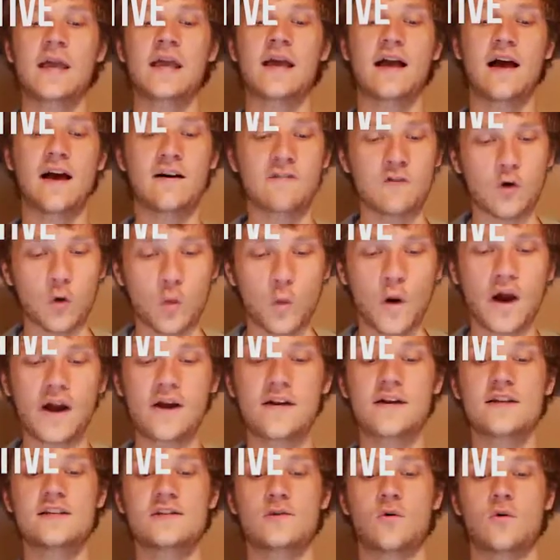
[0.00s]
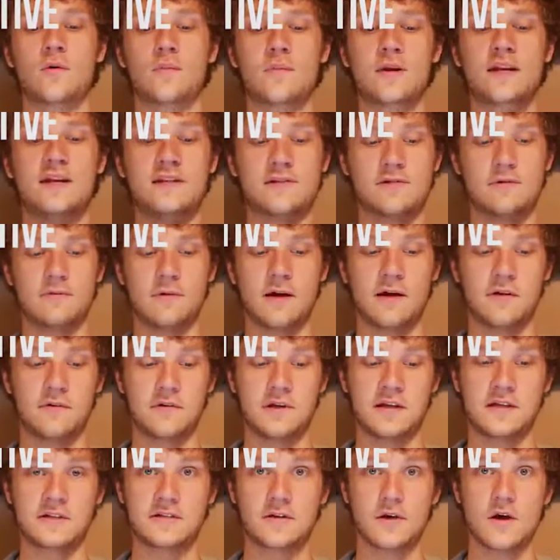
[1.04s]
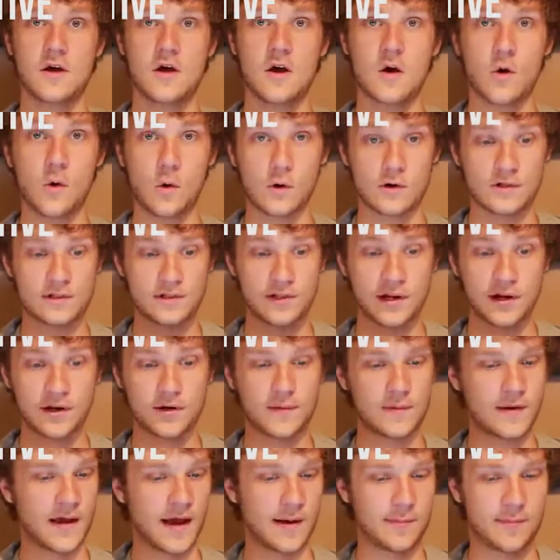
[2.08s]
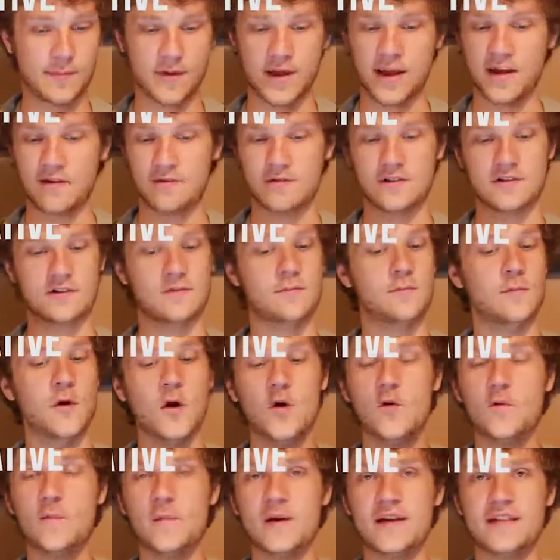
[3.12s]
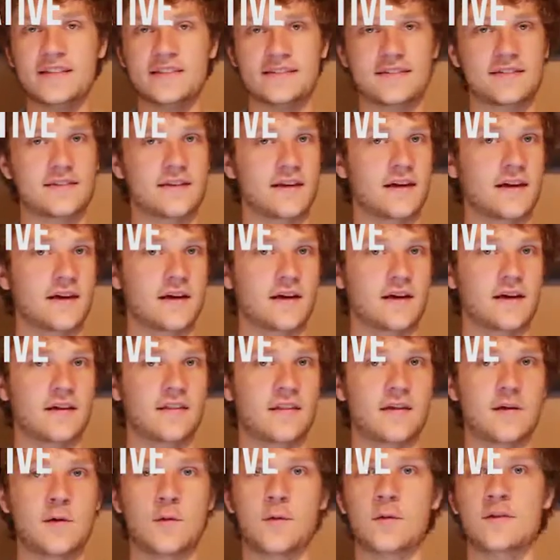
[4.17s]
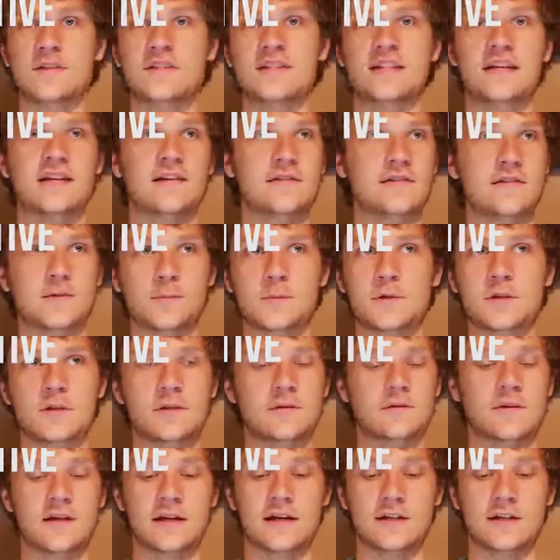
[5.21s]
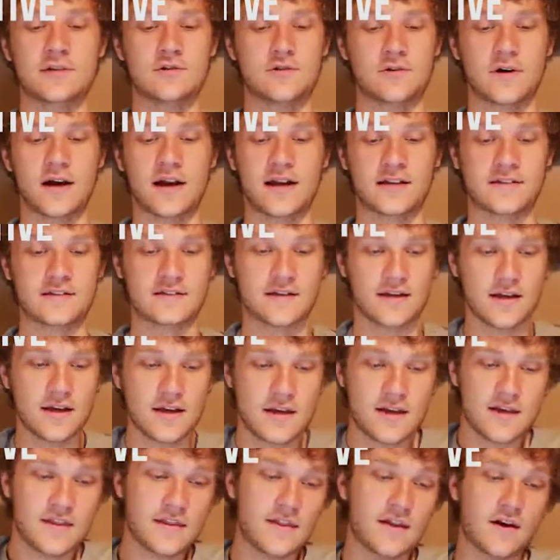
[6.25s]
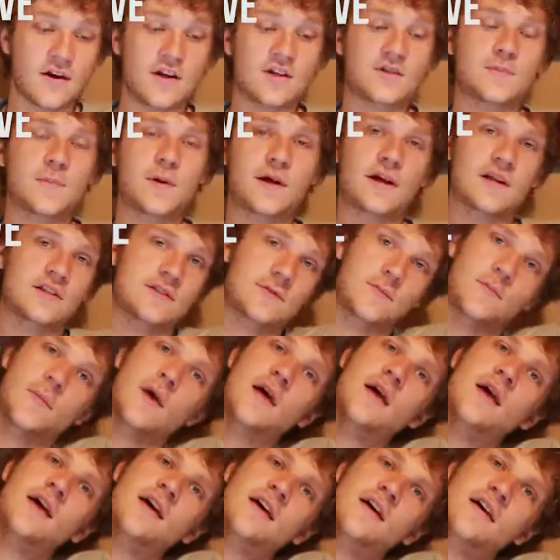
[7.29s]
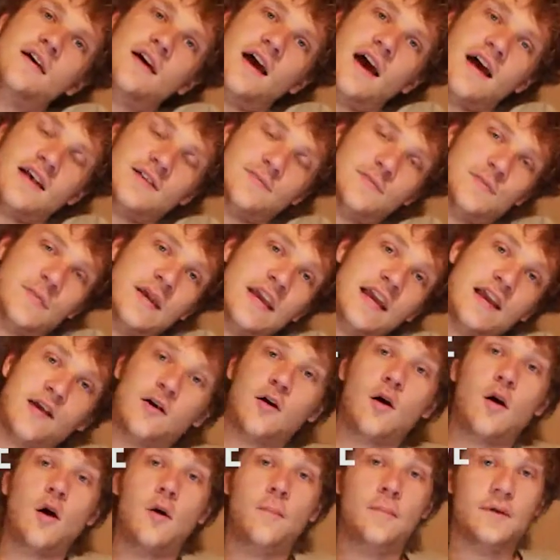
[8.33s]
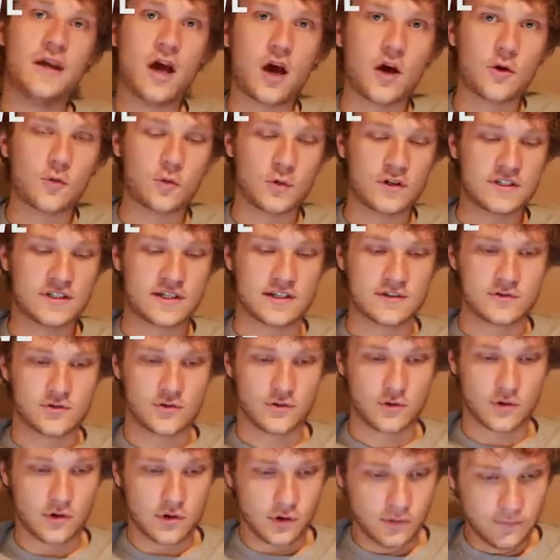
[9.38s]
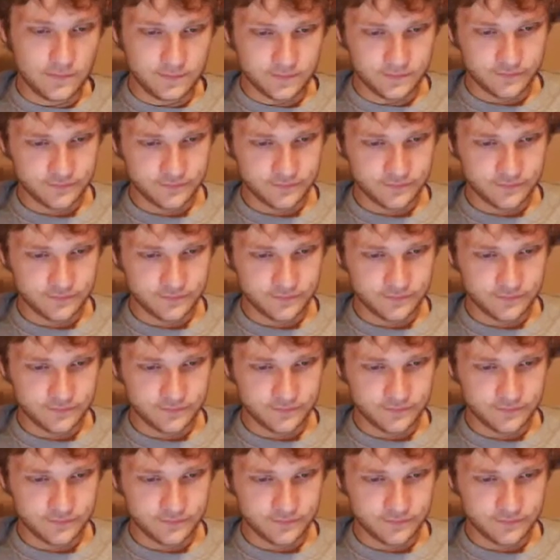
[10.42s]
of awareness or immediate surroundings, or stereotyped behaviors and movements that you would see in someone in a trance that are experienced as being beyond one's control.